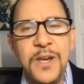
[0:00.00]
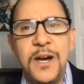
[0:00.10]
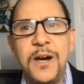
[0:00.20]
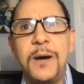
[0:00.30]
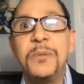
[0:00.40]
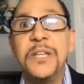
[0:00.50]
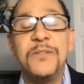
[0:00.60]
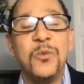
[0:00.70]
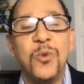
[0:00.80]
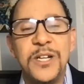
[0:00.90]
I
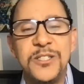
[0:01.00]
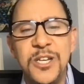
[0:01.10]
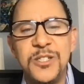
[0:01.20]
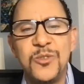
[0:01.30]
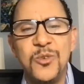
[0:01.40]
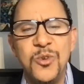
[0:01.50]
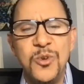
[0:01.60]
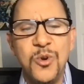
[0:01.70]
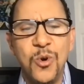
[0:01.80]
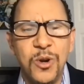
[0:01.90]
believe, in Rochester, New
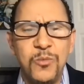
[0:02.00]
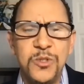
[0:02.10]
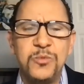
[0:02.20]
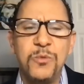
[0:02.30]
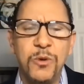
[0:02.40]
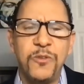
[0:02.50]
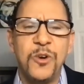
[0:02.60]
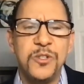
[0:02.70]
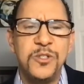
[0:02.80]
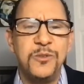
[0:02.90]
York, which we
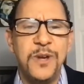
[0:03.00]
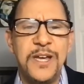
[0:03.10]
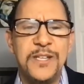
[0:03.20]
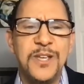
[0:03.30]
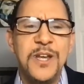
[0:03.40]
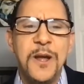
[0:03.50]
refer to as